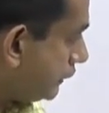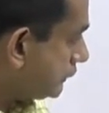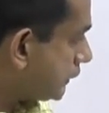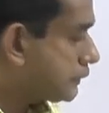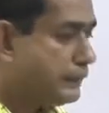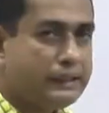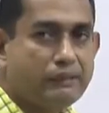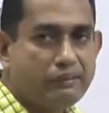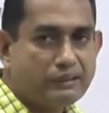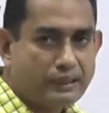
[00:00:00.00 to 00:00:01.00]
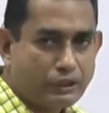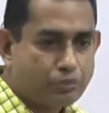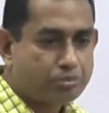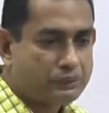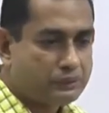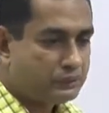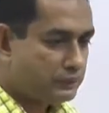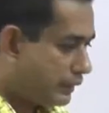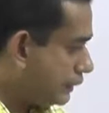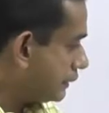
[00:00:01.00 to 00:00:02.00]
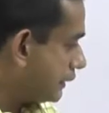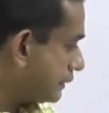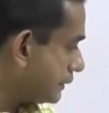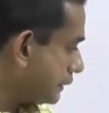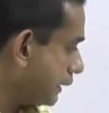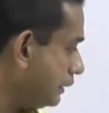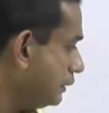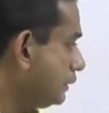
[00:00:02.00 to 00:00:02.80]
adjusting events as per LKAS 10.